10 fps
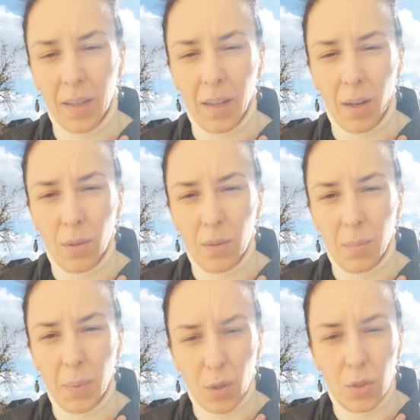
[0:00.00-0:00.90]
account
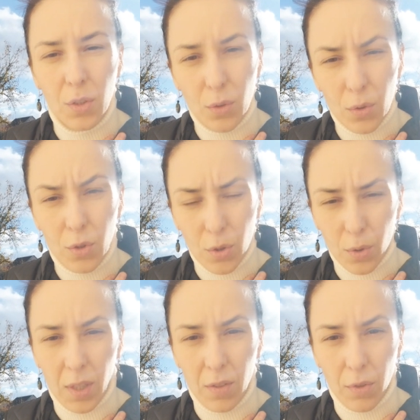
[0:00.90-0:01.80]
because you
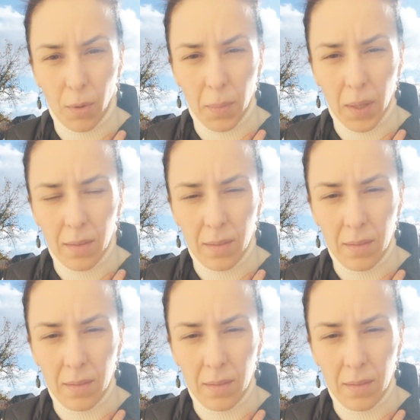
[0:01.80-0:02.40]
took it from me.